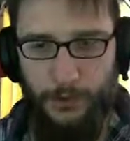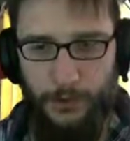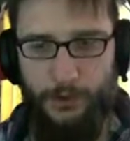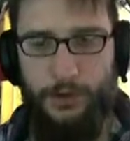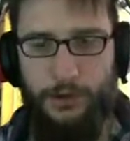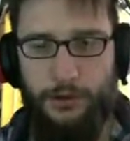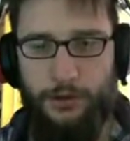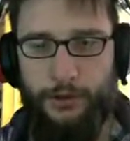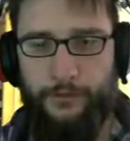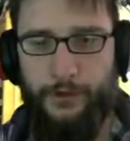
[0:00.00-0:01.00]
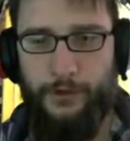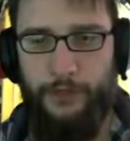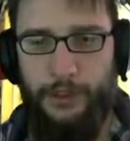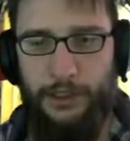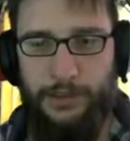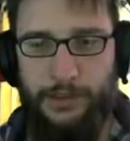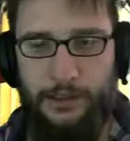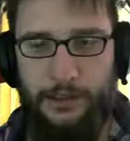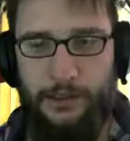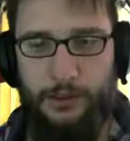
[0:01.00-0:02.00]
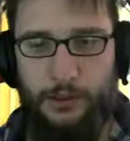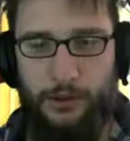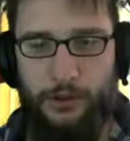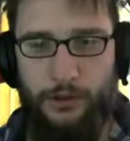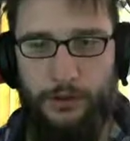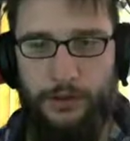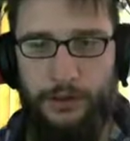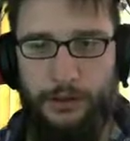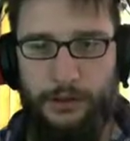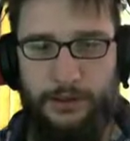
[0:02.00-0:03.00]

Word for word: Aha, I've leveled axe and armor builds.